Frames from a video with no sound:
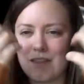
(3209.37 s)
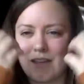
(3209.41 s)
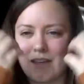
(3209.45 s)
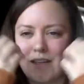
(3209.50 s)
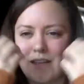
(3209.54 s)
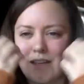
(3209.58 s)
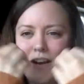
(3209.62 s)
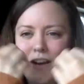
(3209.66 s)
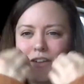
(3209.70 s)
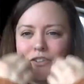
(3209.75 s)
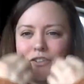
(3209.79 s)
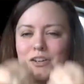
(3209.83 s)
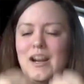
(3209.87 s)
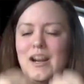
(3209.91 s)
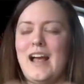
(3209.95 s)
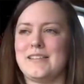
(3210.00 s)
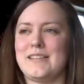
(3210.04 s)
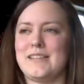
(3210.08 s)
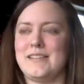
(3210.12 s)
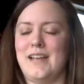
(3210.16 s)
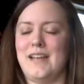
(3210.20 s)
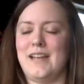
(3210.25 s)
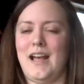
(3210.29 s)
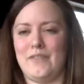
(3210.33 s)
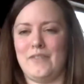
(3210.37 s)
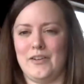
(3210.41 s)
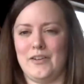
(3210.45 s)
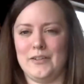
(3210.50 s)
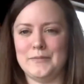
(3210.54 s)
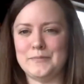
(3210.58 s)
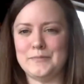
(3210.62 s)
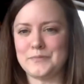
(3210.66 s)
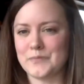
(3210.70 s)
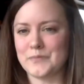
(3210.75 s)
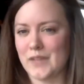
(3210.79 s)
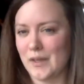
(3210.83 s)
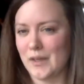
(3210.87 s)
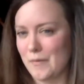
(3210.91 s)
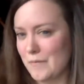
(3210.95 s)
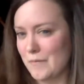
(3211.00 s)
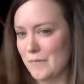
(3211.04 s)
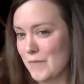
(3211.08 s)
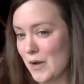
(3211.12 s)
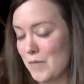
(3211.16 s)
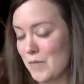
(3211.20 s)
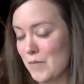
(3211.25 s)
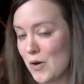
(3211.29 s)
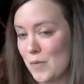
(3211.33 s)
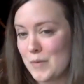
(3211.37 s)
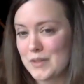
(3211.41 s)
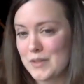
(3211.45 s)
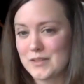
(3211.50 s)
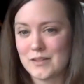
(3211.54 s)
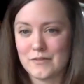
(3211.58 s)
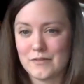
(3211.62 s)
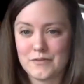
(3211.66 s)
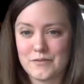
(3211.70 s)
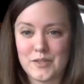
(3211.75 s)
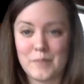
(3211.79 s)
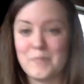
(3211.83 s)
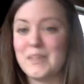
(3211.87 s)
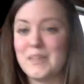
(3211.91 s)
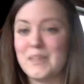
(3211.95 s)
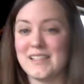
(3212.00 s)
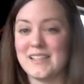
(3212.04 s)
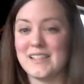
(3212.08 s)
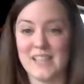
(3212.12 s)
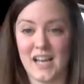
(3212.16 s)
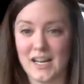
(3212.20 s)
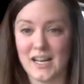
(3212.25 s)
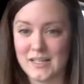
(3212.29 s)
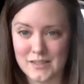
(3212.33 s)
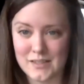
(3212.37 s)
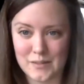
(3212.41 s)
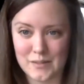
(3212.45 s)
character has to have a moment of something dies,